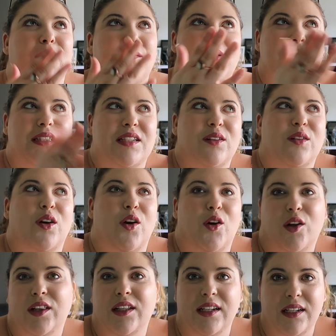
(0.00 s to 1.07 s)
it was still
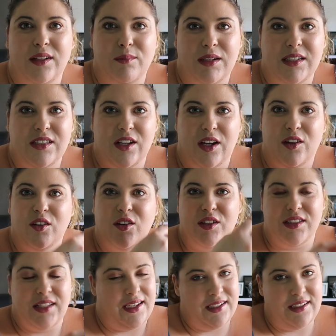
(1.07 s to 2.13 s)
early in my cycle
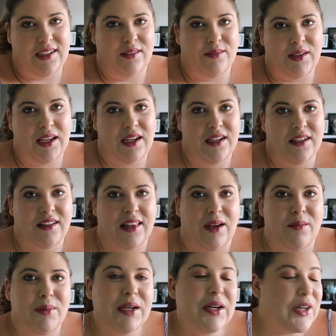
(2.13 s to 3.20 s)
because I ended up getting
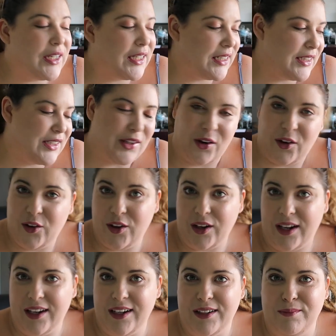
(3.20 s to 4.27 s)
that period.
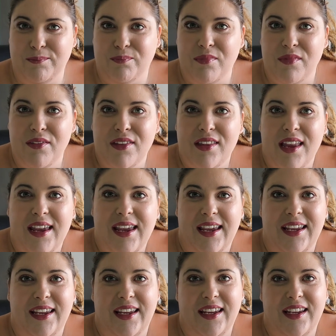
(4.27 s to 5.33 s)
So
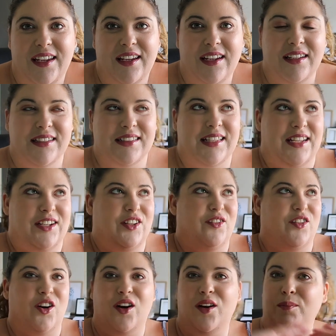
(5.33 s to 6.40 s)
he said,
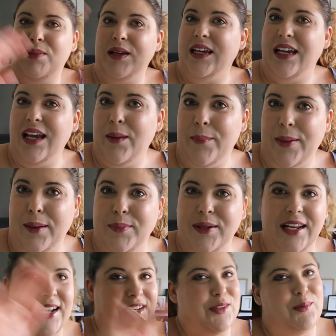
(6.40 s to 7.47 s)
you've got a big baby
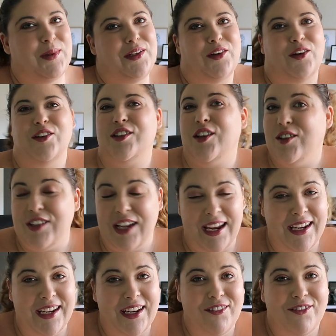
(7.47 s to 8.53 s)
dance window, so
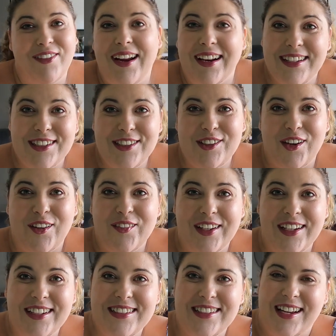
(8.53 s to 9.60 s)
take advantage of
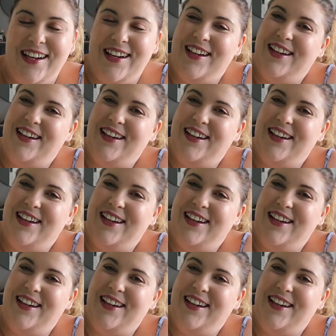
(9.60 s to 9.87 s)
it.